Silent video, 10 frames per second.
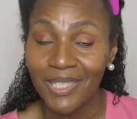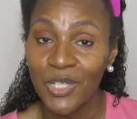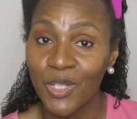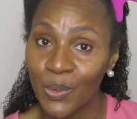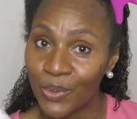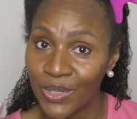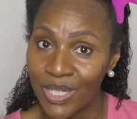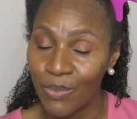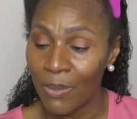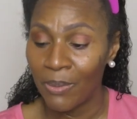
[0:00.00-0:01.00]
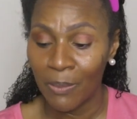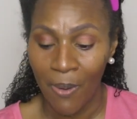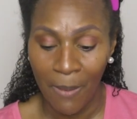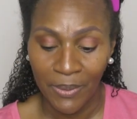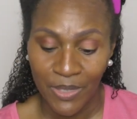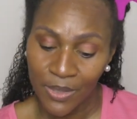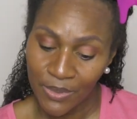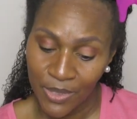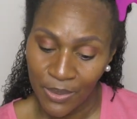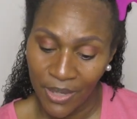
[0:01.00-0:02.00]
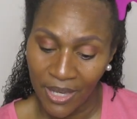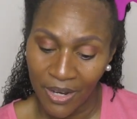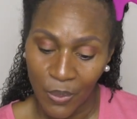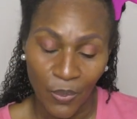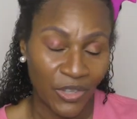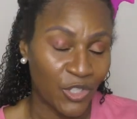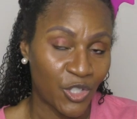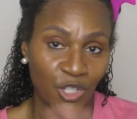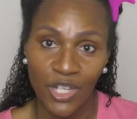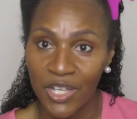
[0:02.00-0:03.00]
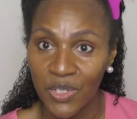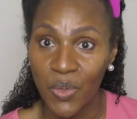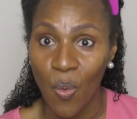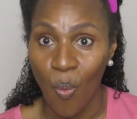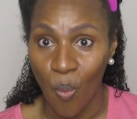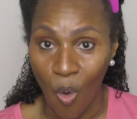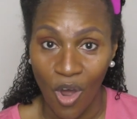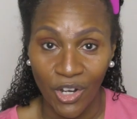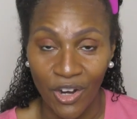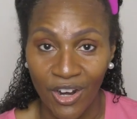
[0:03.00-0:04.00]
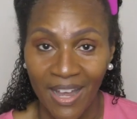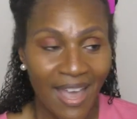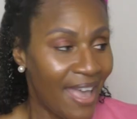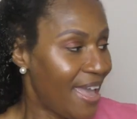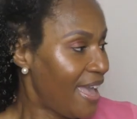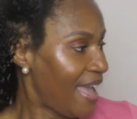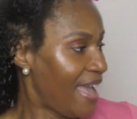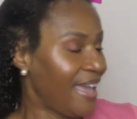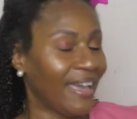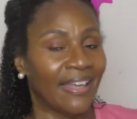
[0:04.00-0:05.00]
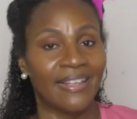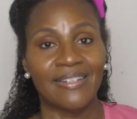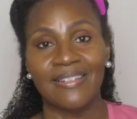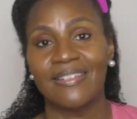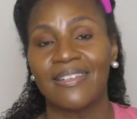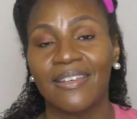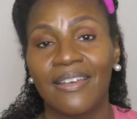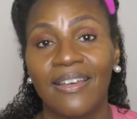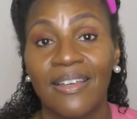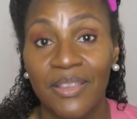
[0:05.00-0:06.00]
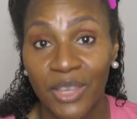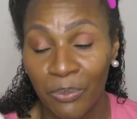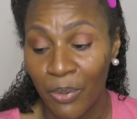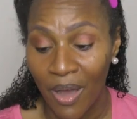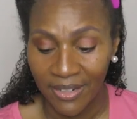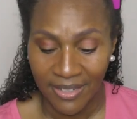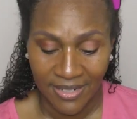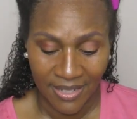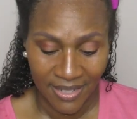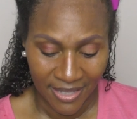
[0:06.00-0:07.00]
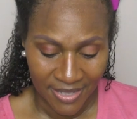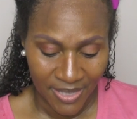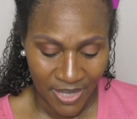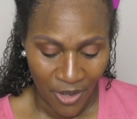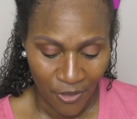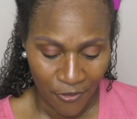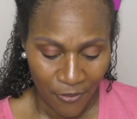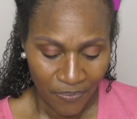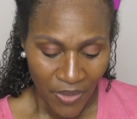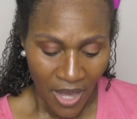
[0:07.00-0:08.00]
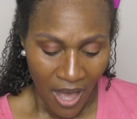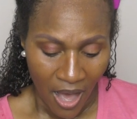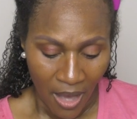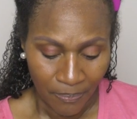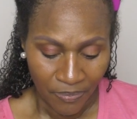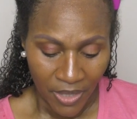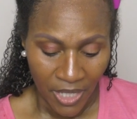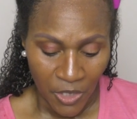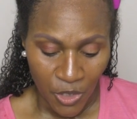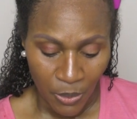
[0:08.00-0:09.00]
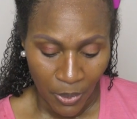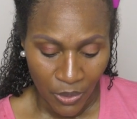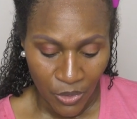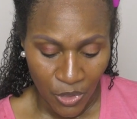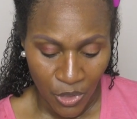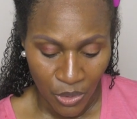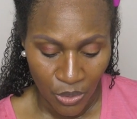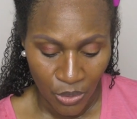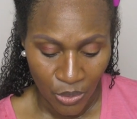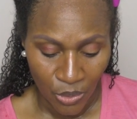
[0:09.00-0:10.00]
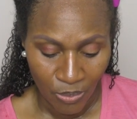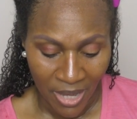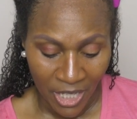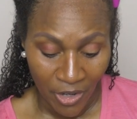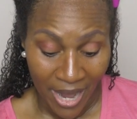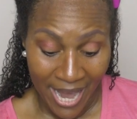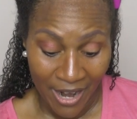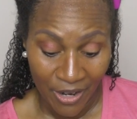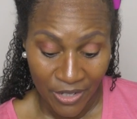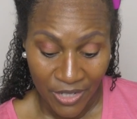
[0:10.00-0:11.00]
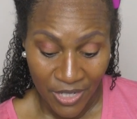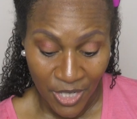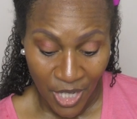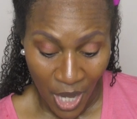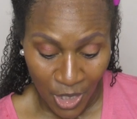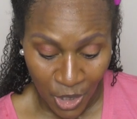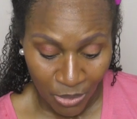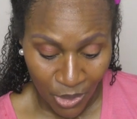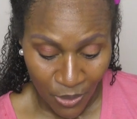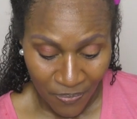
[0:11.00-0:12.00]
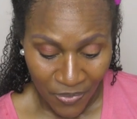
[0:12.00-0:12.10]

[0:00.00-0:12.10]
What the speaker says: So we'll see what Big Poppa is gonna do here with just water and the product itself. It's supposed to make your hair touchable,